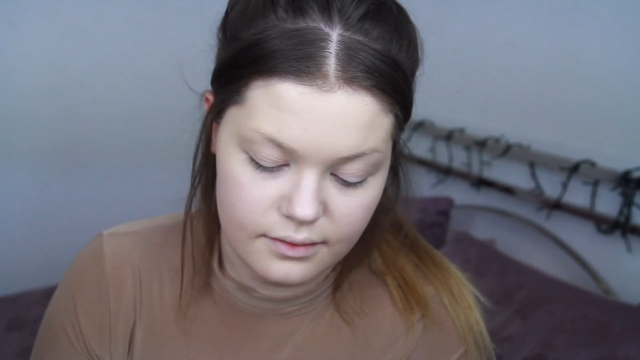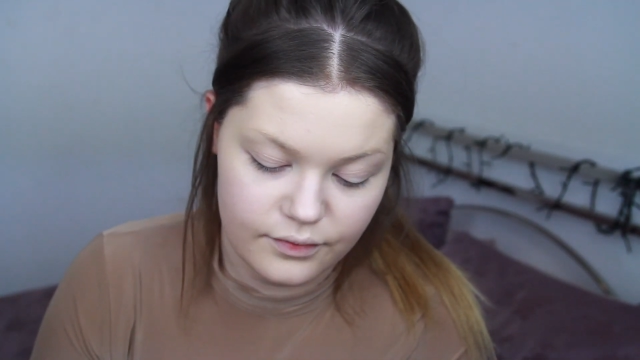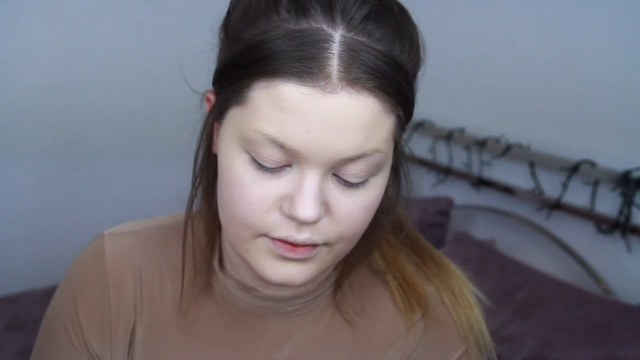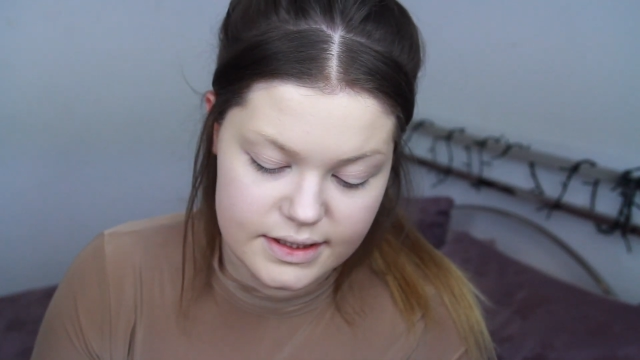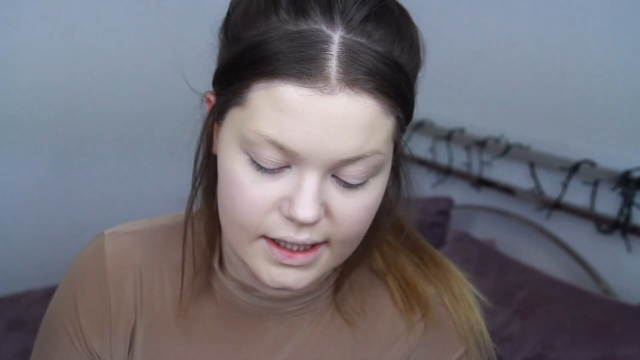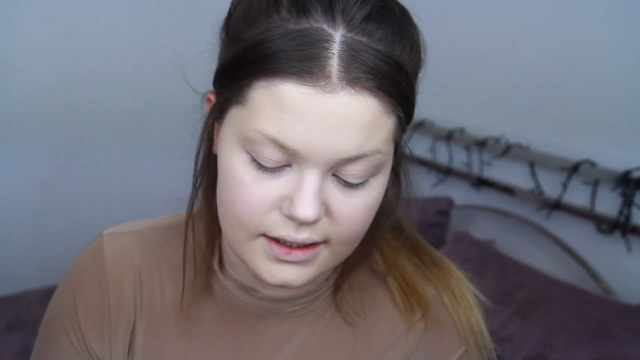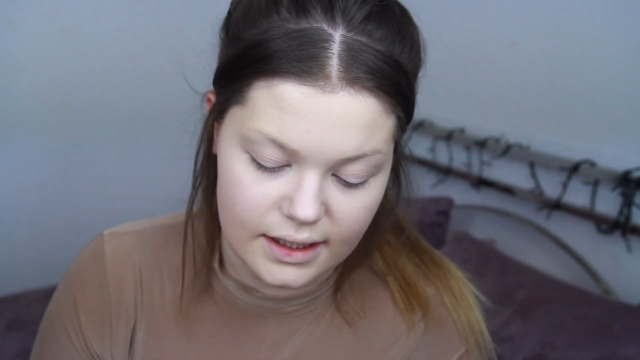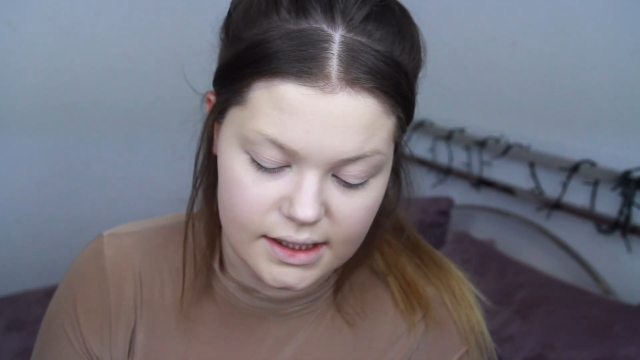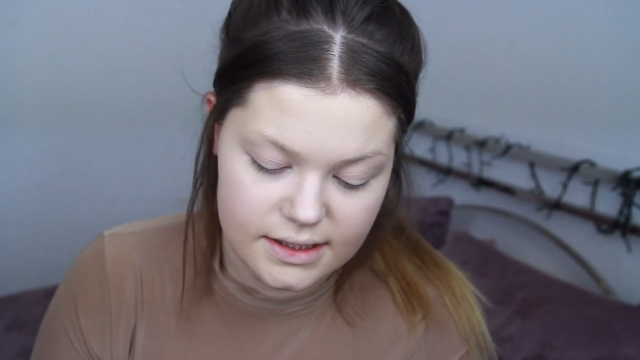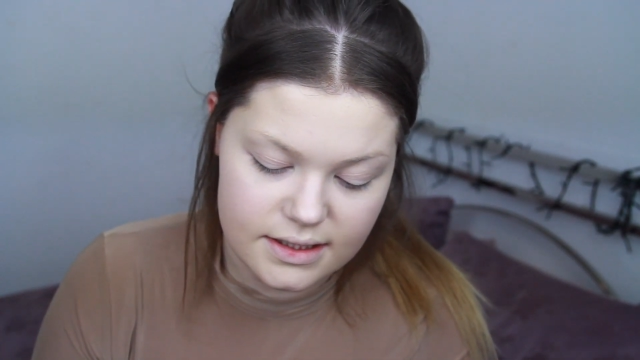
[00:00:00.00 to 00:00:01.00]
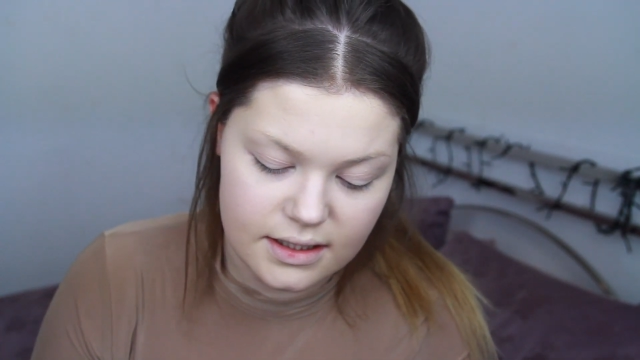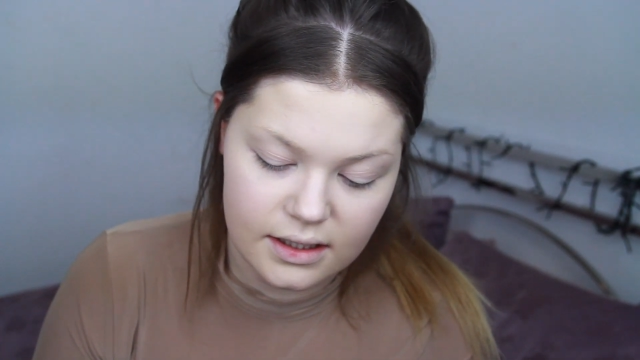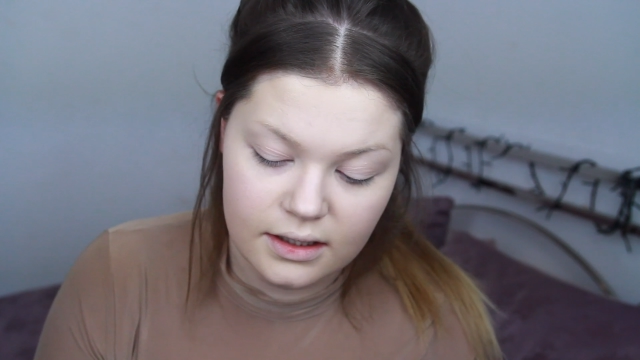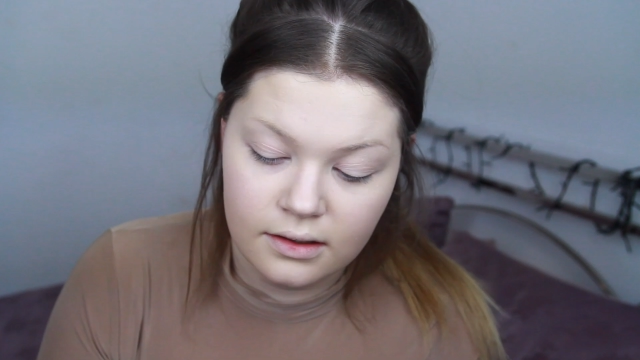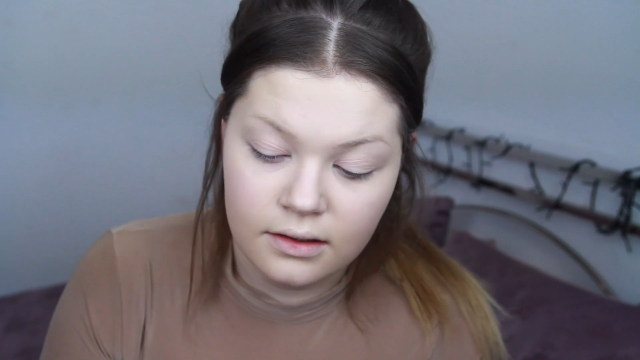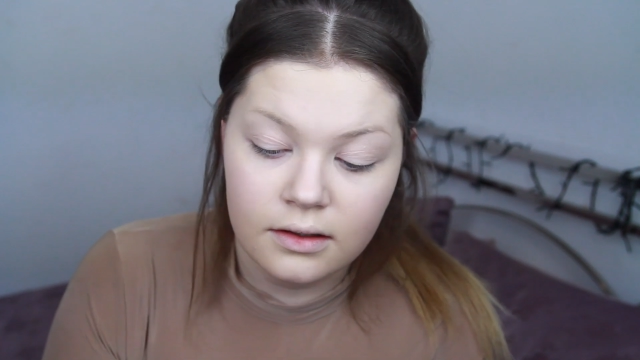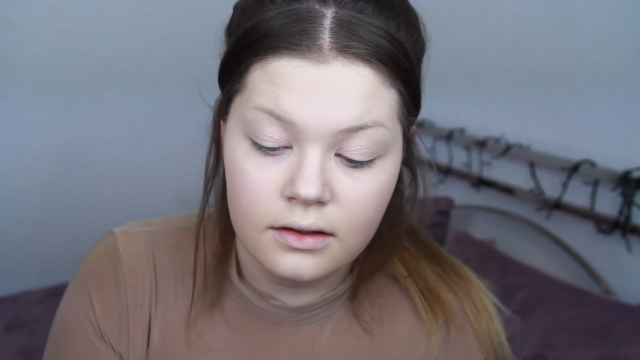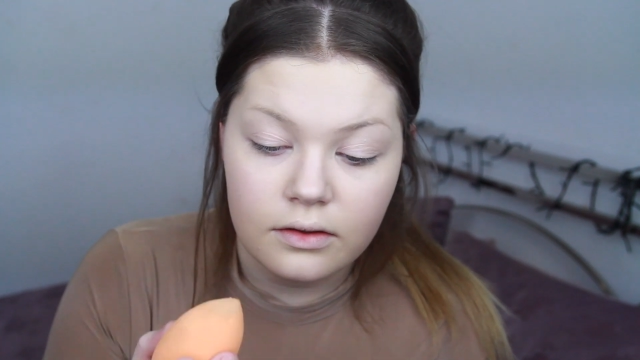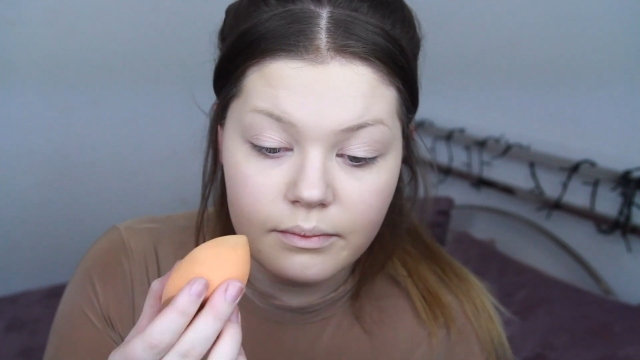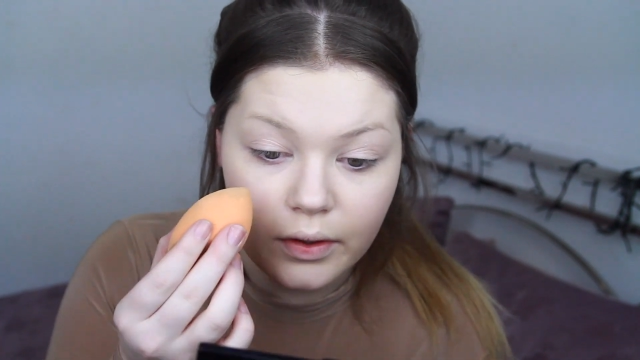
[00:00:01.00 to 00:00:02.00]
Real Techniques
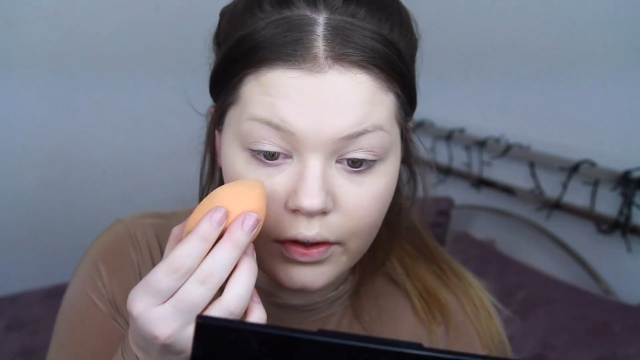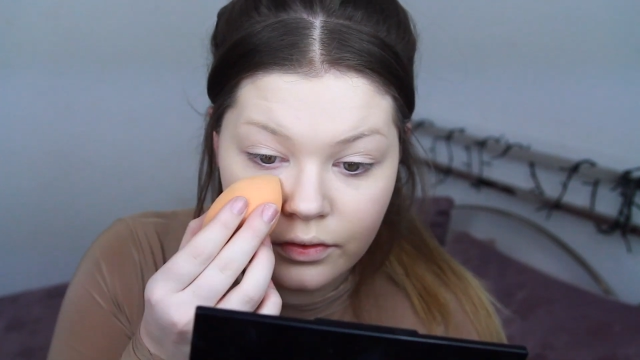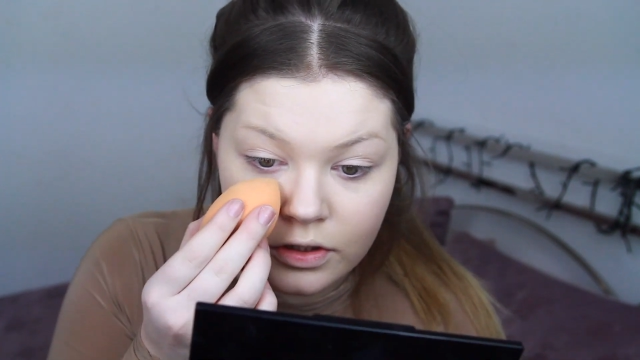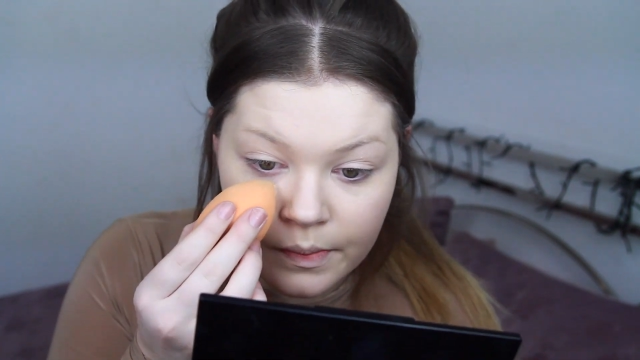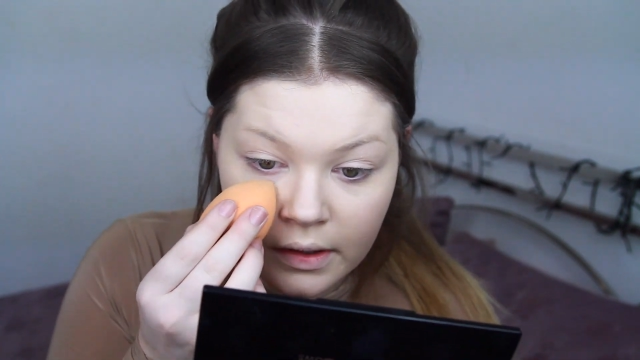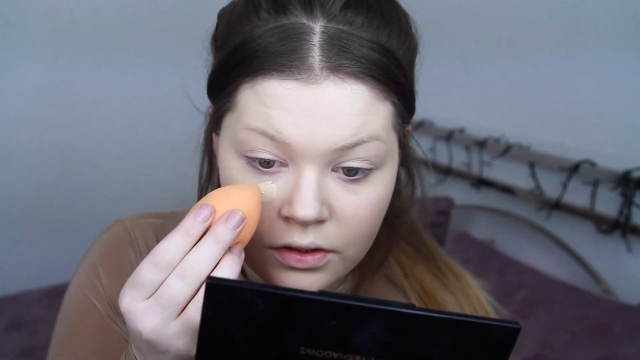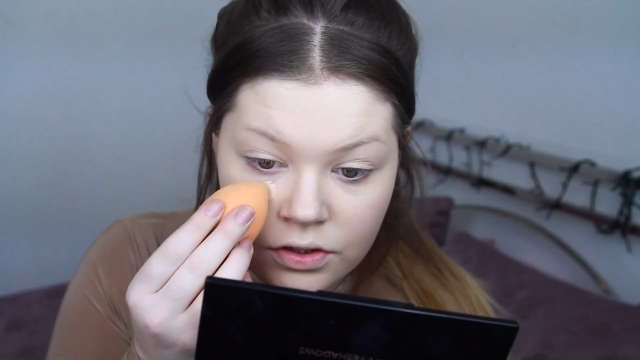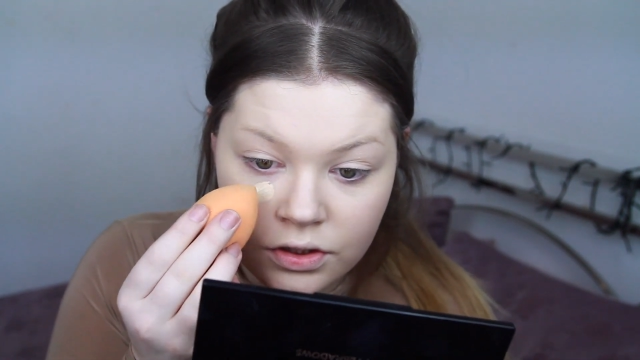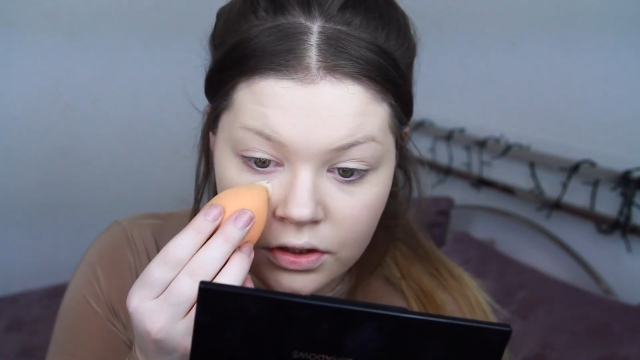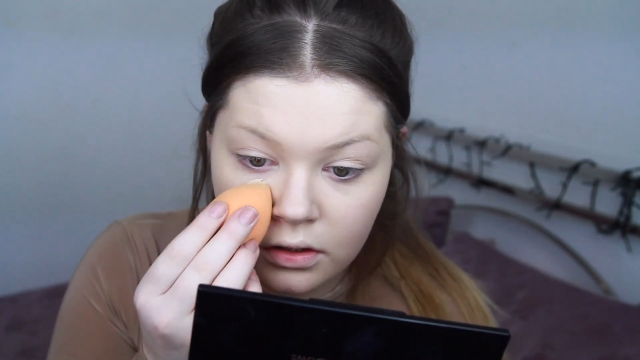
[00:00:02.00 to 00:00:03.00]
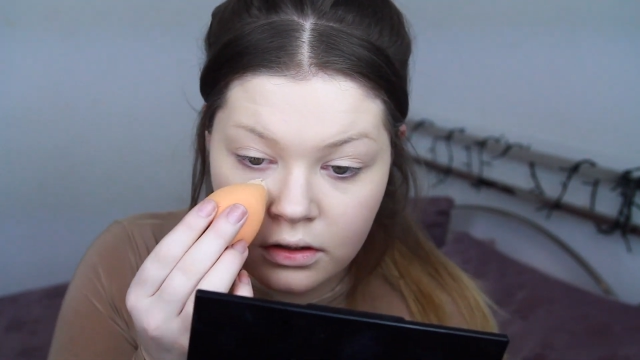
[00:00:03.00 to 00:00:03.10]
Miracle Sponge.